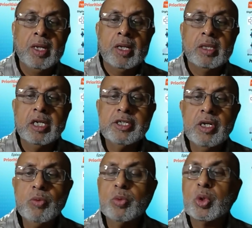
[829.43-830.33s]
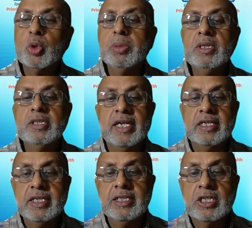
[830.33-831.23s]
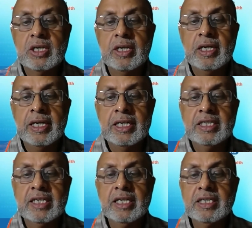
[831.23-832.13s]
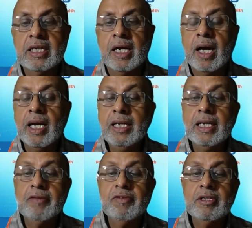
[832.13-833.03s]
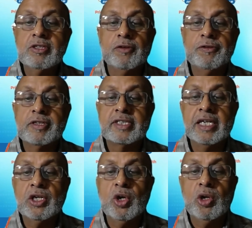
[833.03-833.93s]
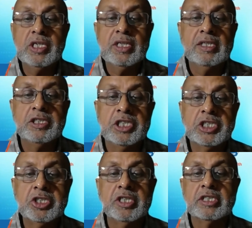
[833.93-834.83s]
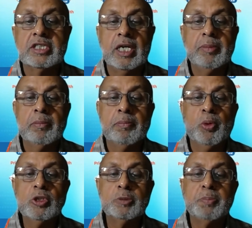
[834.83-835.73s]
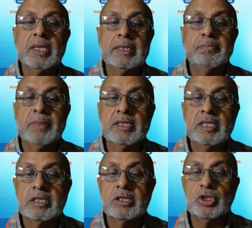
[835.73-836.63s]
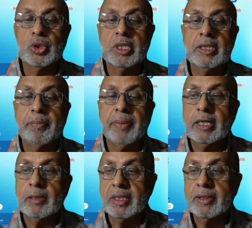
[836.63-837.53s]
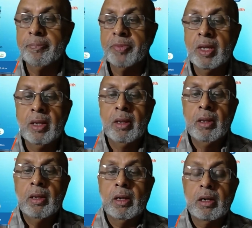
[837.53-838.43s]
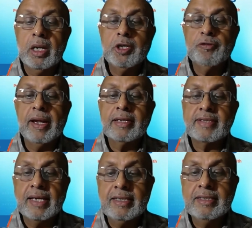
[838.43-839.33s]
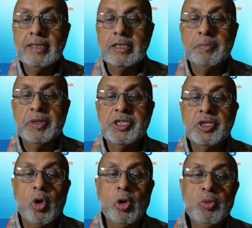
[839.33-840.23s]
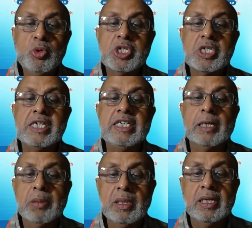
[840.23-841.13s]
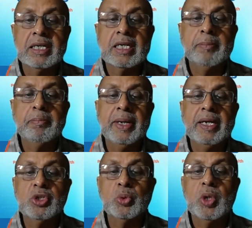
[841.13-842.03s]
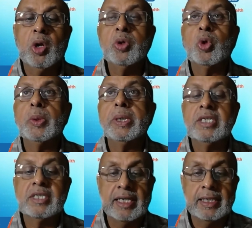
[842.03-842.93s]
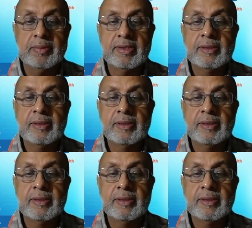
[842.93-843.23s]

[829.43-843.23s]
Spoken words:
There is now global data indicating high levels of psychological distress among postpartum mothers during the pandemic. The rate of anxiety and depression almost doubled compared to non-COVID times.